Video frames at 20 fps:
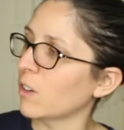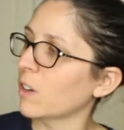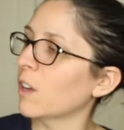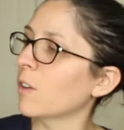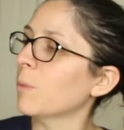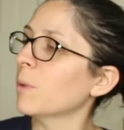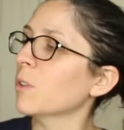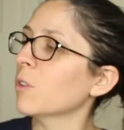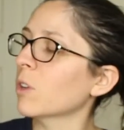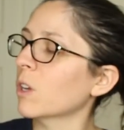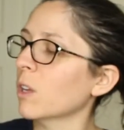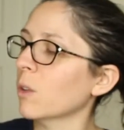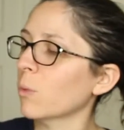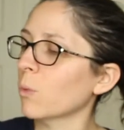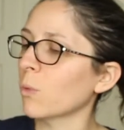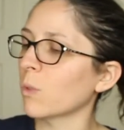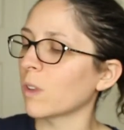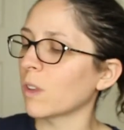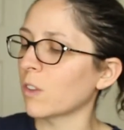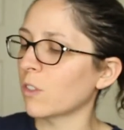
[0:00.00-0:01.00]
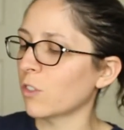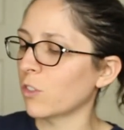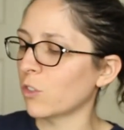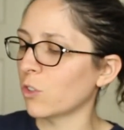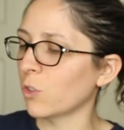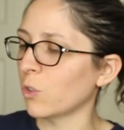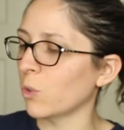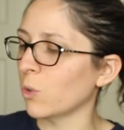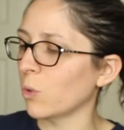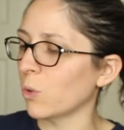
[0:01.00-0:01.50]
And I've been looking through this
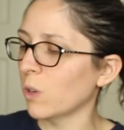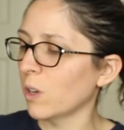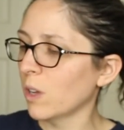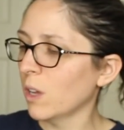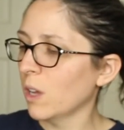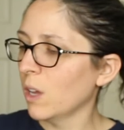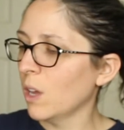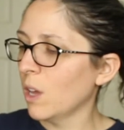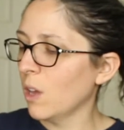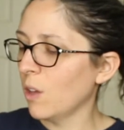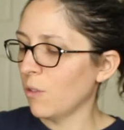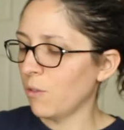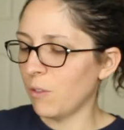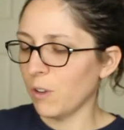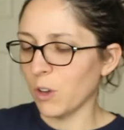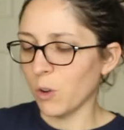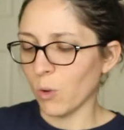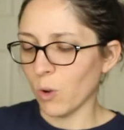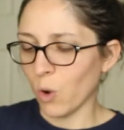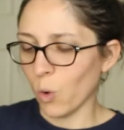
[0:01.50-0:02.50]
to figure